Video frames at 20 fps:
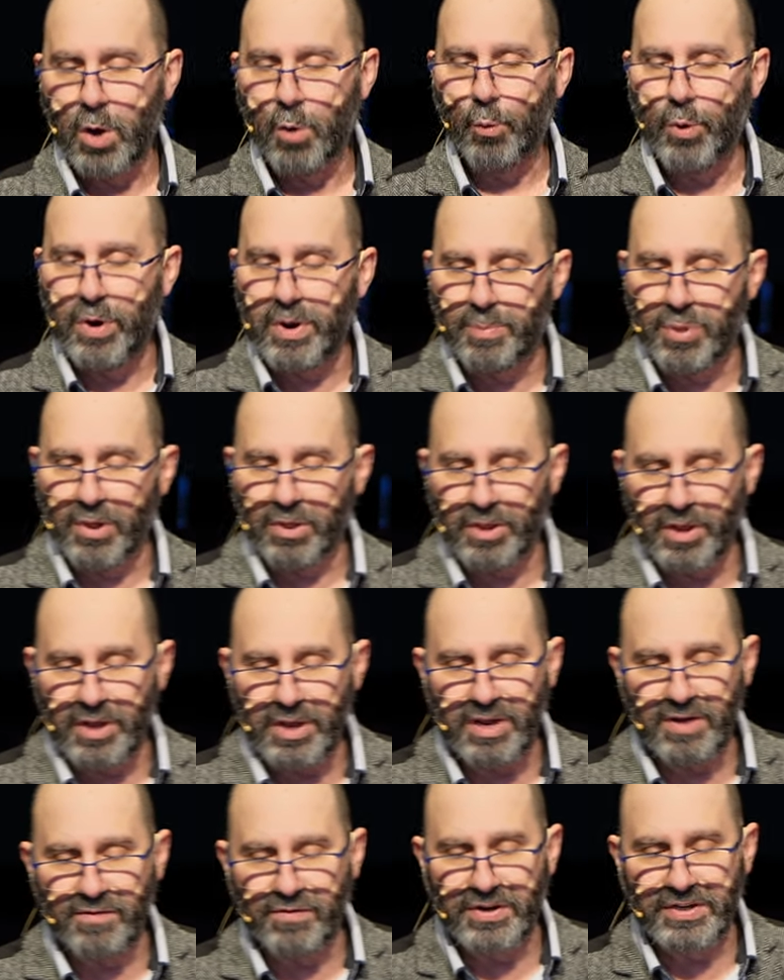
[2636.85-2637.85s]
We
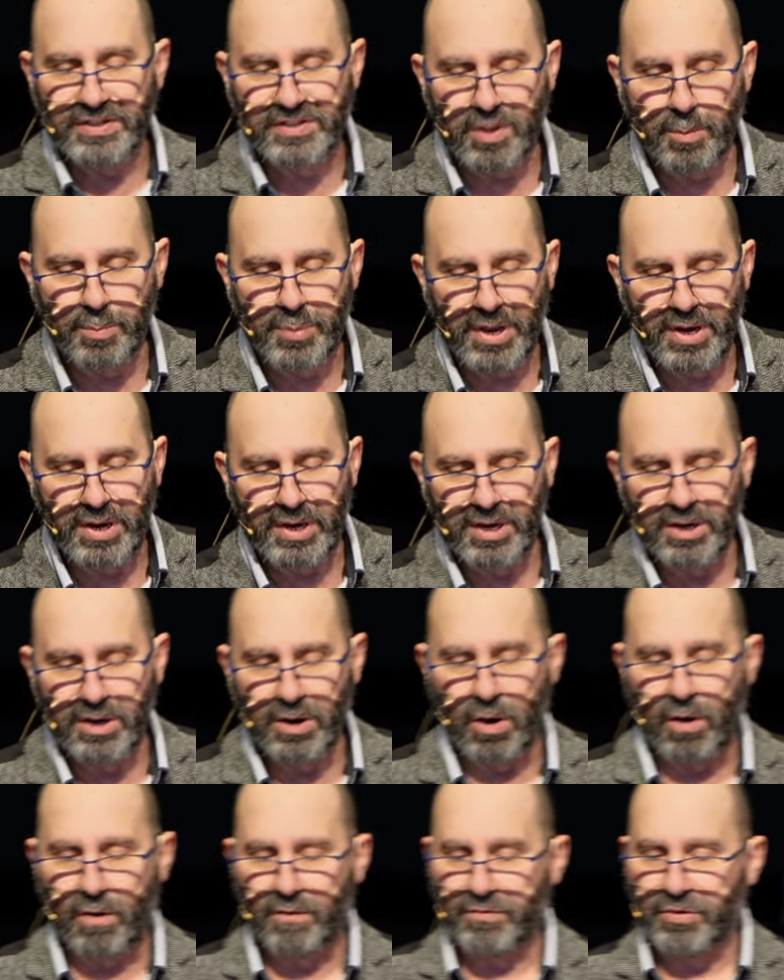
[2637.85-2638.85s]
believe it is the beginning
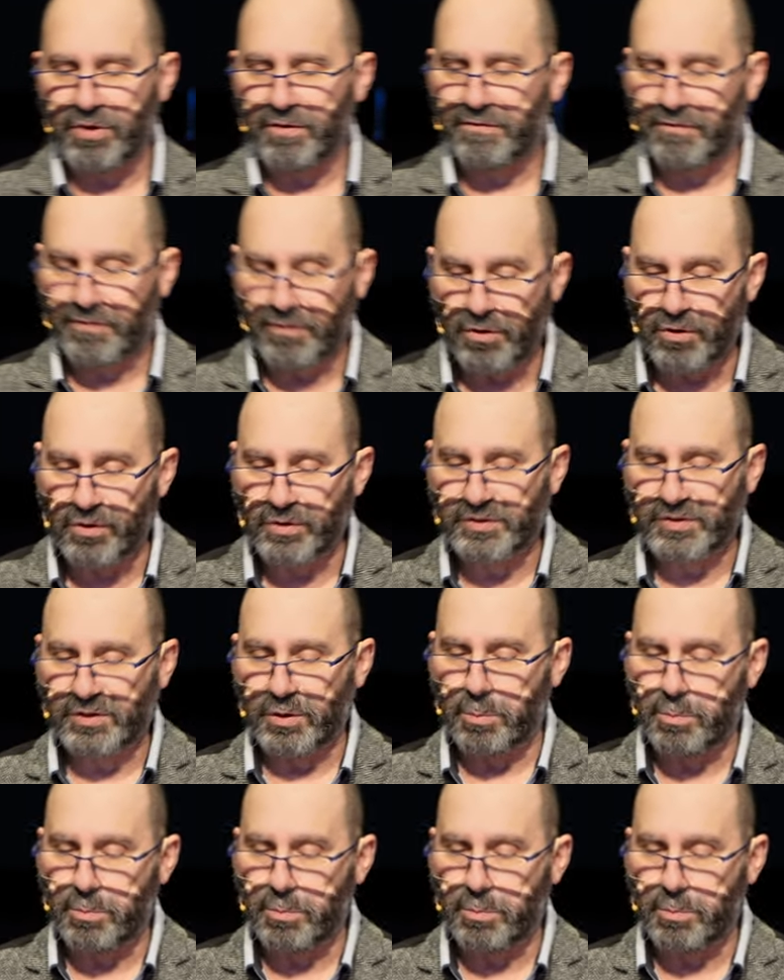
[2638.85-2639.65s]
of the first